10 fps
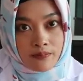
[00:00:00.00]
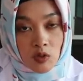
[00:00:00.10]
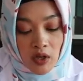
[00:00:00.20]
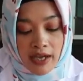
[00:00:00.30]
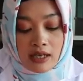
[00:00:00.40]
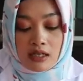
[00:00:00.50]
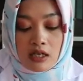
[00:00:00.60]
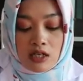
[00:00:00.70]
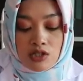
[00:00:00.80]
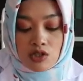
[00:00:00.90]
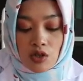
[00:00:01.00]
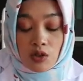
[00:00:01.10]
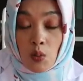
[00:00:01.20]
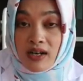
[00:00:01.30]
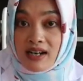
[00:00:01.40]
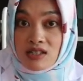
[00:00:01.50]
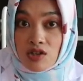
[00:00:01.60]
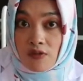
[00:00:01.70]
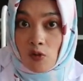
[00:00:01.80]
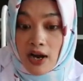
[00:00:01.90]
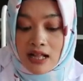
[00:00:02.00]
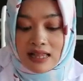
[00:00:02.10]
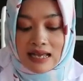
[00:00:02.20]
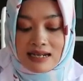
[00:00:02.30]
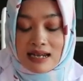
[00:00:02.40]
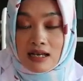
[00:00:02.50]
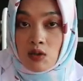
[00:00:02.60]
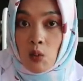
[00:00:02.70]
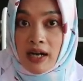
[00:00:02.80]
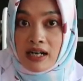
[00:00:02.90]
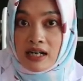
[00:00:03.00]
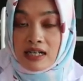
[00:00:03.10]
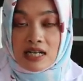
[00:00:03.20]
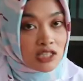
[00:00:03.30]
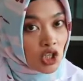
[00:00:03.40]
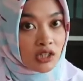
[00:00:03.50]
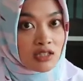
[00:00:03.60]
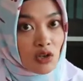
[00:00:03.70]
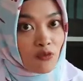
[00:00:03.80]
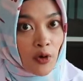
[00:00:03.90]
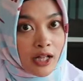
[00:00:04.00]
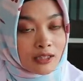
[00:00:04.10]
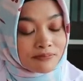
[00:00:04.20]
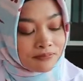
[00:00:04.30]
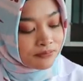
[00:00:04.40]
Okay, so the one that dissolves well and the other one does not dissolve well.